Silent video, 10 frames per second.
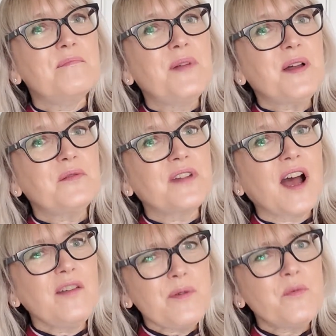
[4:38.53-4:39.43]
But
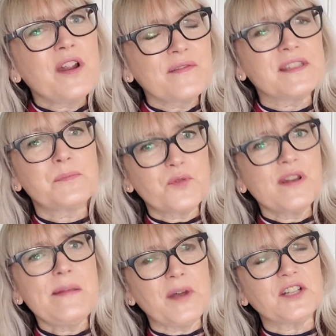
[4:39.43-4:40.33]
I've been wearing this
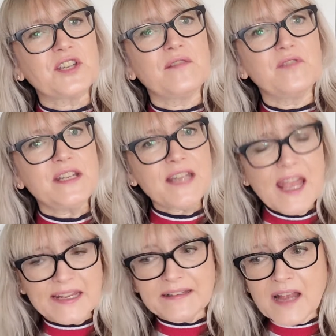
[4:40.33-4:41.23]
pretty much every
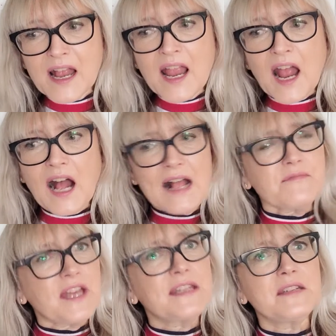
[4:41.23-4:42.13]
day. I
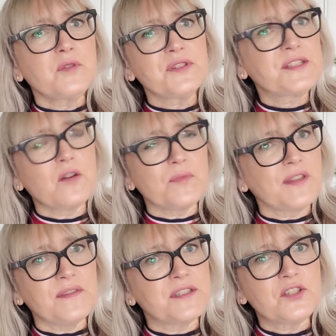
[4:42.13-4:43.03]
haven't had anyone stop me
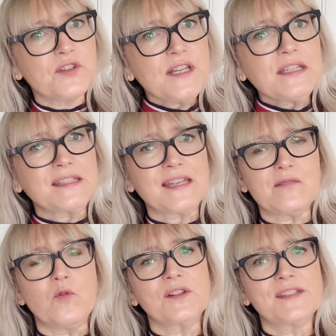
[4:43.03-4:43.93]
in the street and
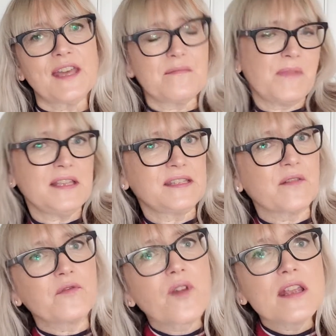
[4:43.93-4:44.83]
say, what's that
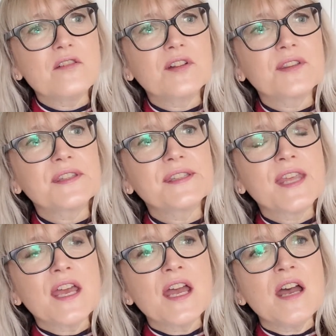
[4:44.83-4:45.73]
amazing fragrance?
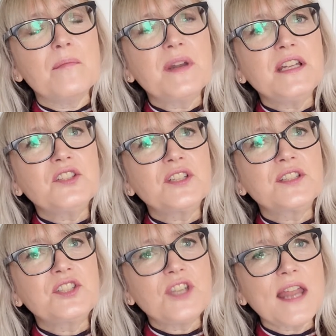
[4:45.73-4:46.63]
But it
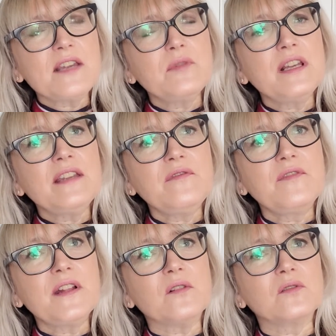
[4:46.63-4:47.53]
just genuinely
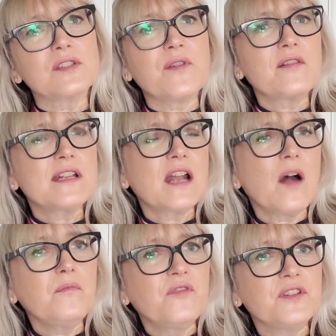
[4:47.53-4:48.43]
feels very
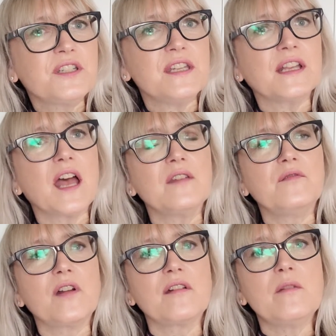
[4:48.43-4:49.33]
comforting and
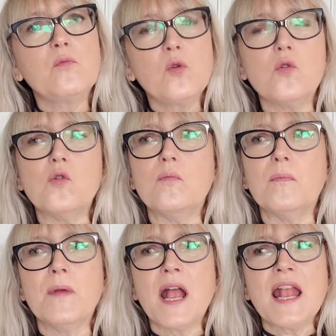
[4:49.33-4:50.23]
very
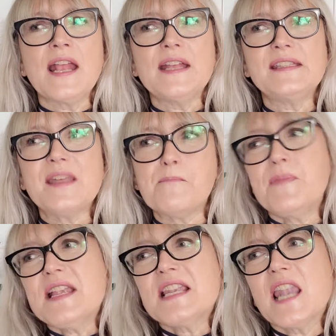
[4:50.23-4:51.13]
warm. It's a
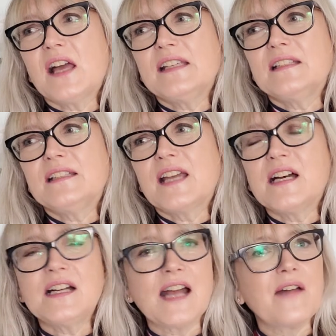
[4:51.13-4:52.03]
bit like
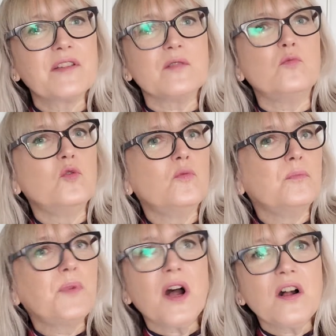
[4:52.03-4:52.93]
having a
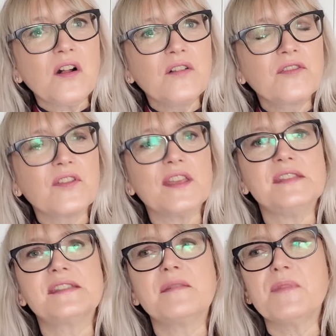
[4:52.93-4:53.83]
warm bath.
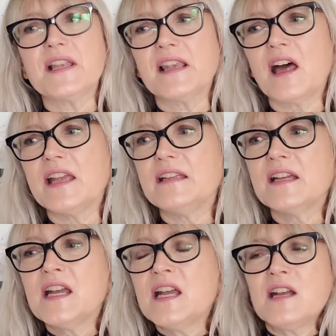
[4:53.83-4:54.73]
It's a bit
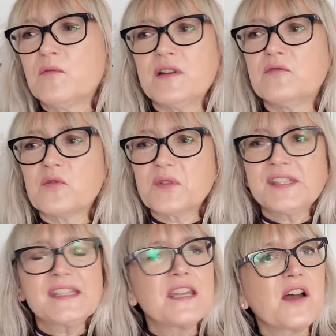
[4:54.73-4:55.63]
like when you're all
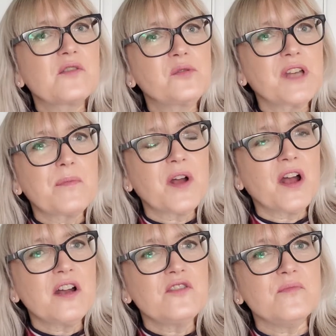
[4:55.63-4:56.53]
snuggled up at
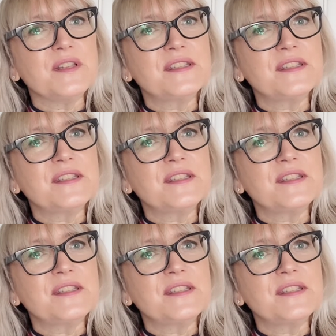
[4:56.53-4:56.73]
home.